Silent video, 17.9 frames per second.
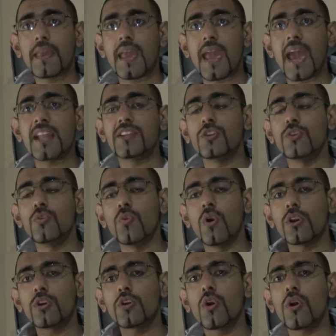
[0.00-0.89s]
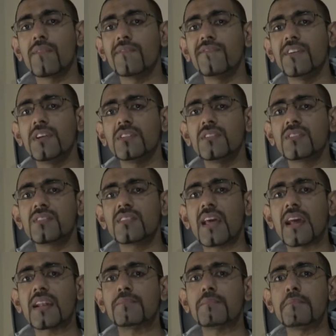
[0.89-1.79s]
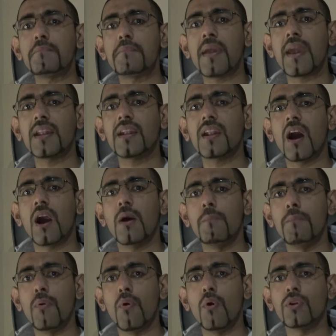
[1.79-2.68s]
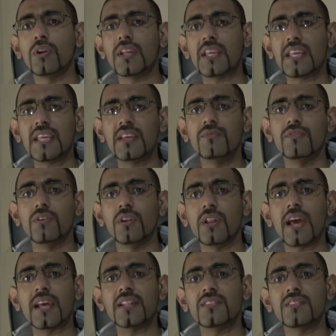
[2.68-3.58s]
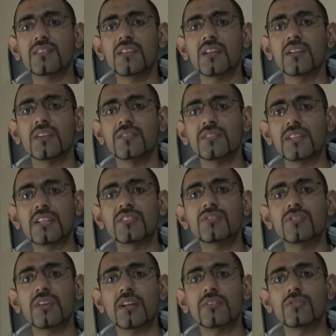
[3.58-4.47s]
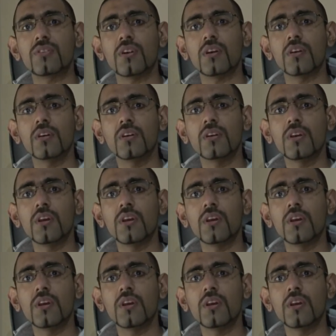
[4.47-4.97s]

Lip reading: and you are convinced that men are born evil and sinners, etc.,